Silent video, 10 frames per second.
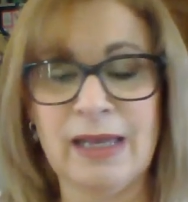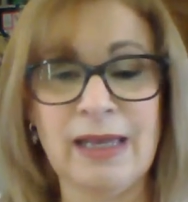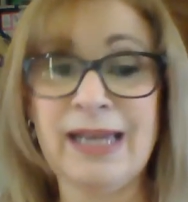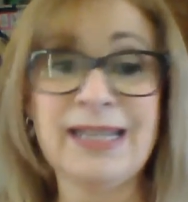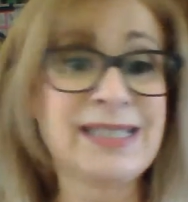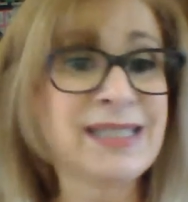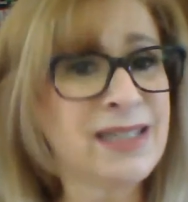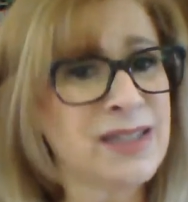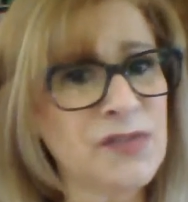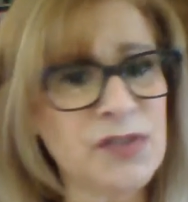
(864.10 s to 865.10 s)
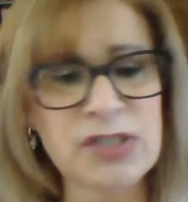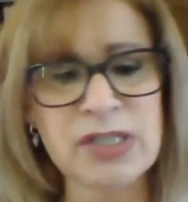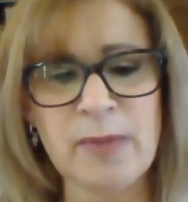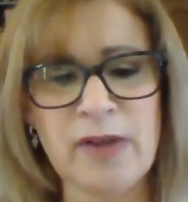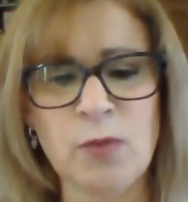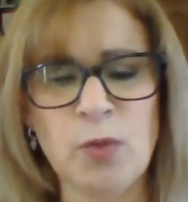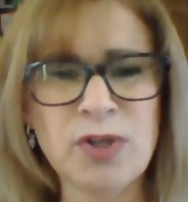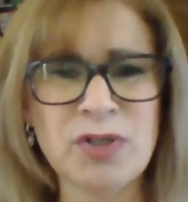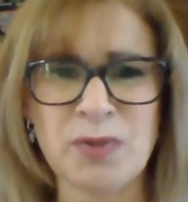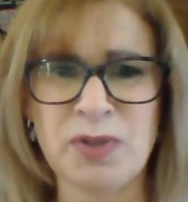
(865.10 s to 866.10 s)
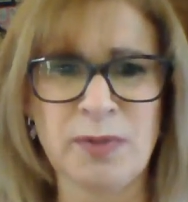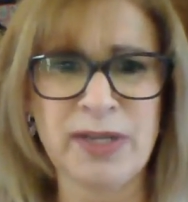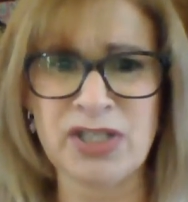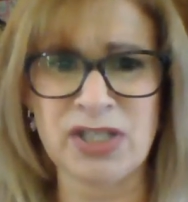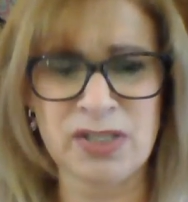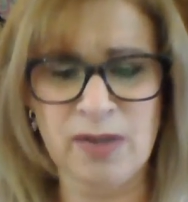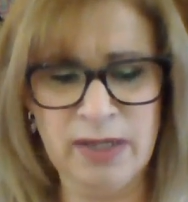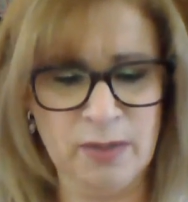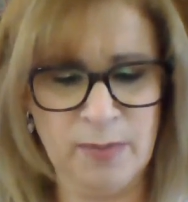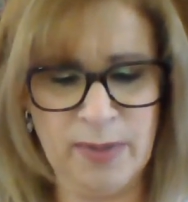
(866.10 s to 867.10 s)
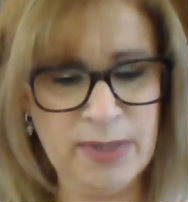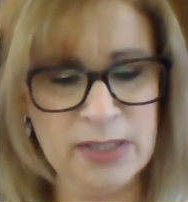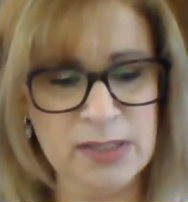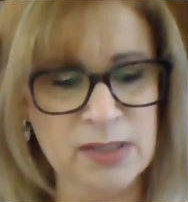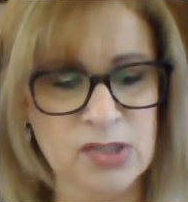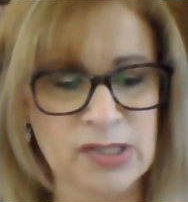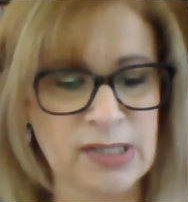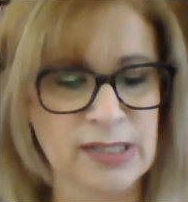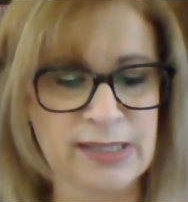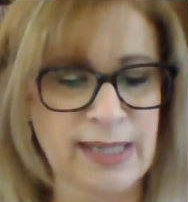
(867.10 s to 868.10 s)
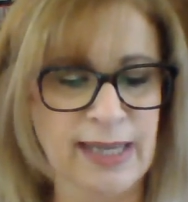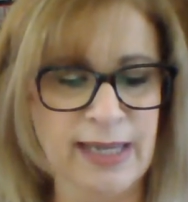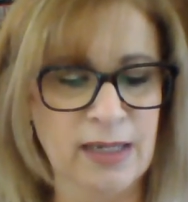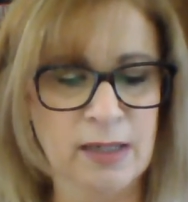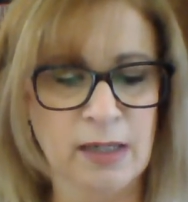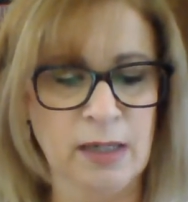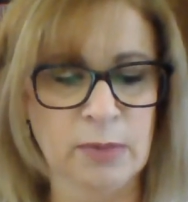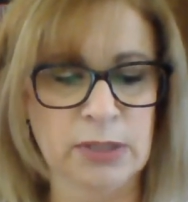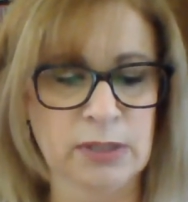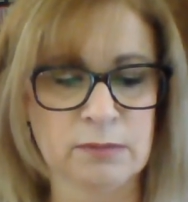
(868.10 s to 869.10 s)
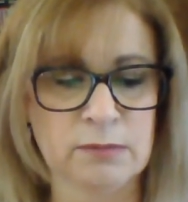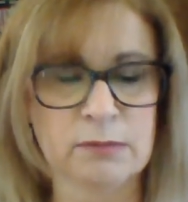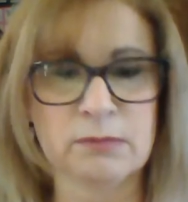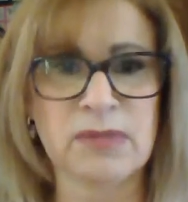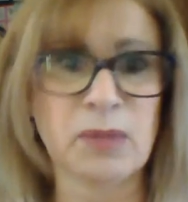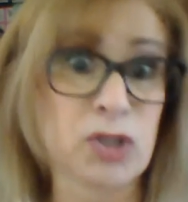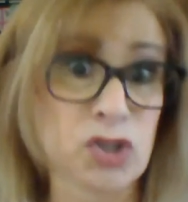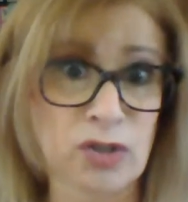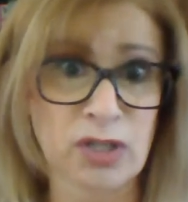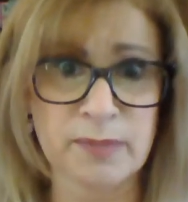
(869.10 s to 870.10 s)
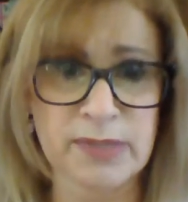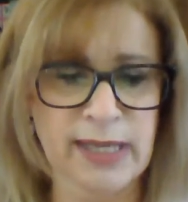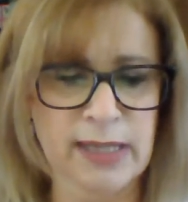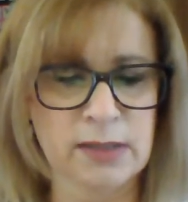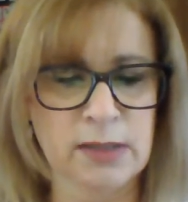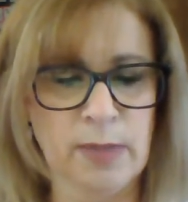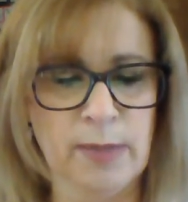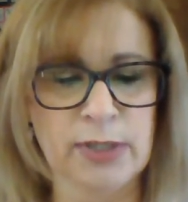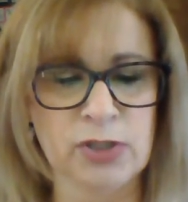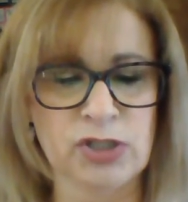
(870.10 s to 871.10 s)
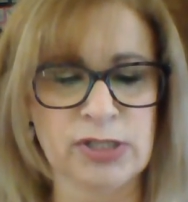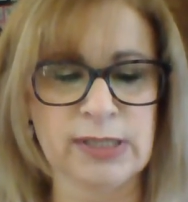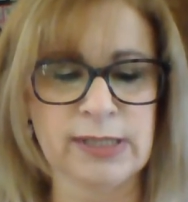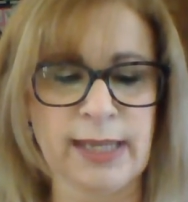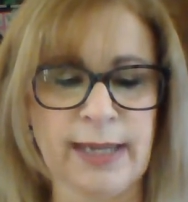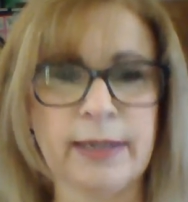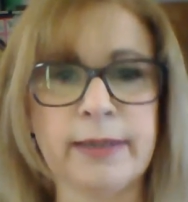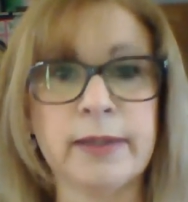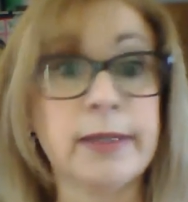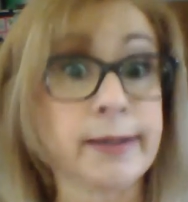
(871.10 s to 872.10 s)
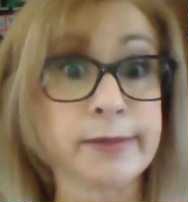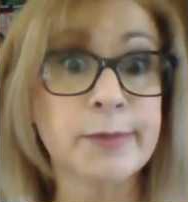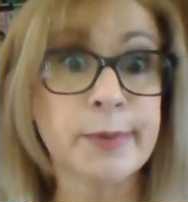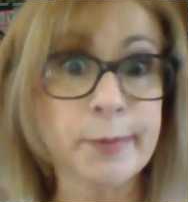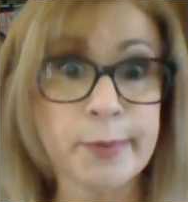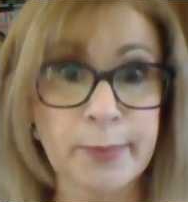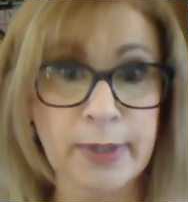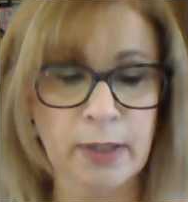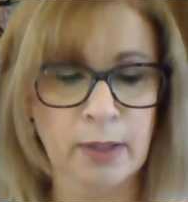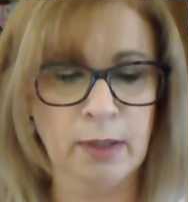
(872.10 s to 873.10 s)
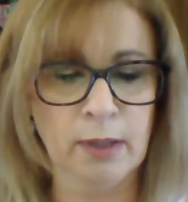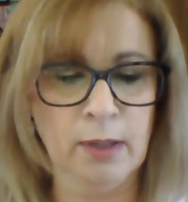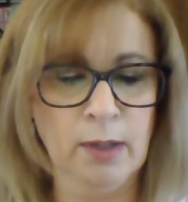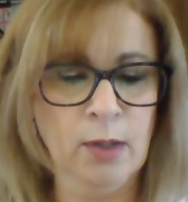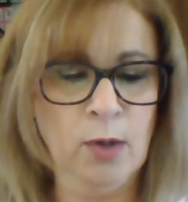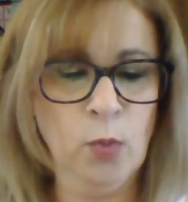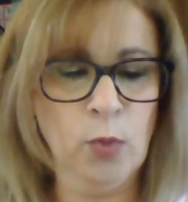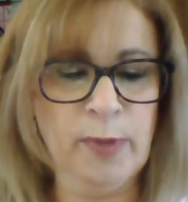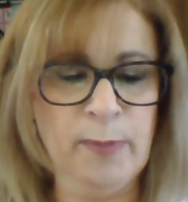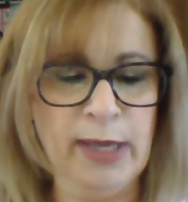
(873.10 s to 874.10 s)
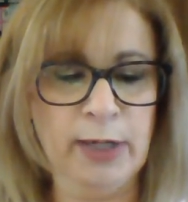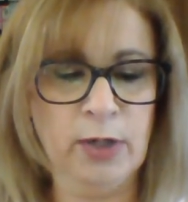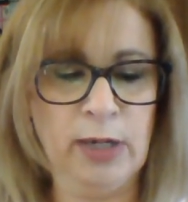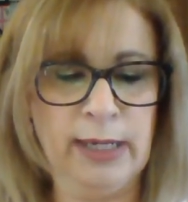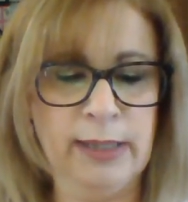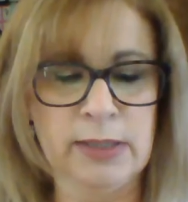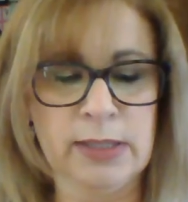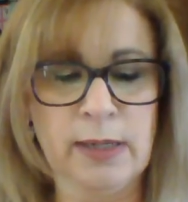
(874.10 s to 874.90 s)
it's not the first time I've worked with the Regia. So I don't know, maybe this is just the skein. I'm gonna chalk it up to that and say maybe it's just the skein, and the next one will be better. And